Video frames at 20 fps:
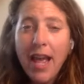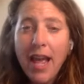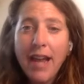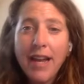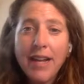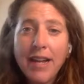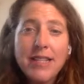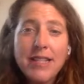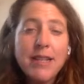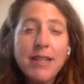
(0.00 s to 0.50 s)

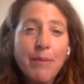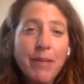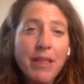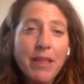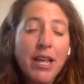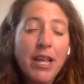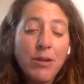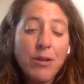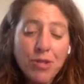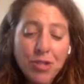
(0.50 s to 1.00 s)
And it is
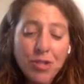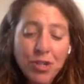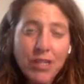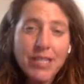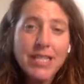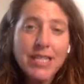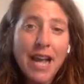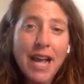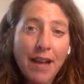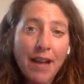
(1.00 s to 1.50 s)
something that you
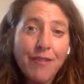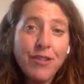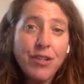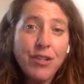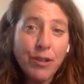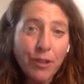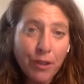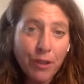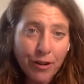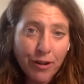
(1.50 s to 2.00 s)
just have
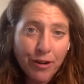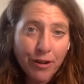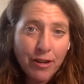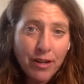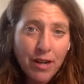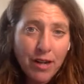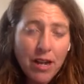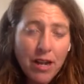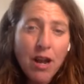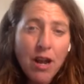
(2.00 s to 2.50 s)
to learn